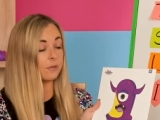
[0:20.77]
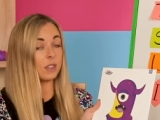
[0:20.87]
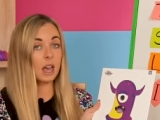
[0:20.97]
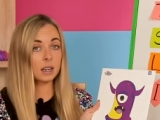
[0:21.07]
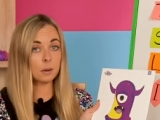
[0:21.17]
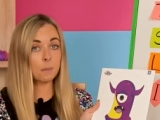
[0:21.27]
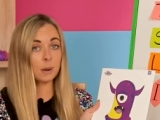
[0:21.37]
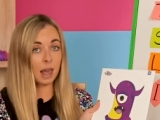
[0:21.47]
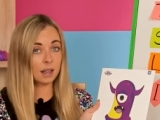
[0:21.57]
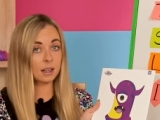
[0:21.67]
That
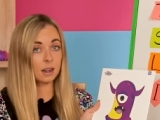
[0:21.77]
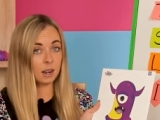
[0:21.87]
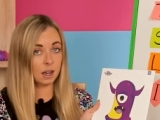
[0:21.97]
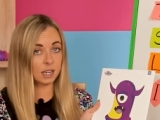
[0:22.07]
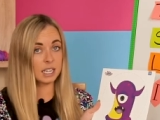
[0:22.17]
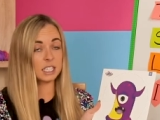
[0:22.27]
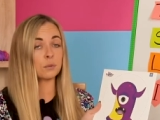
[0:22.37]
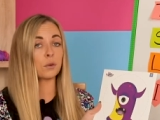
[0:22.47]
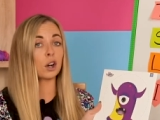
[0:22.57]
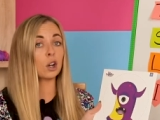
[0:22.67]
black line is
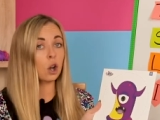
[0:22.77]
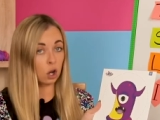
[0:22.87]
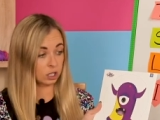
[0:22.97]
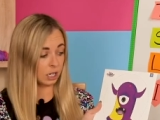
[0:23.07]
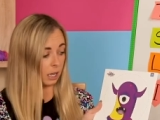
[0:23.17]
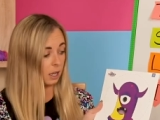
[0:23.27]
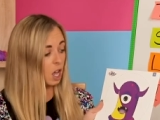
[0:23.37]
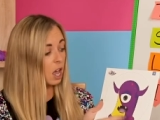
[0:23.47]
for cutting.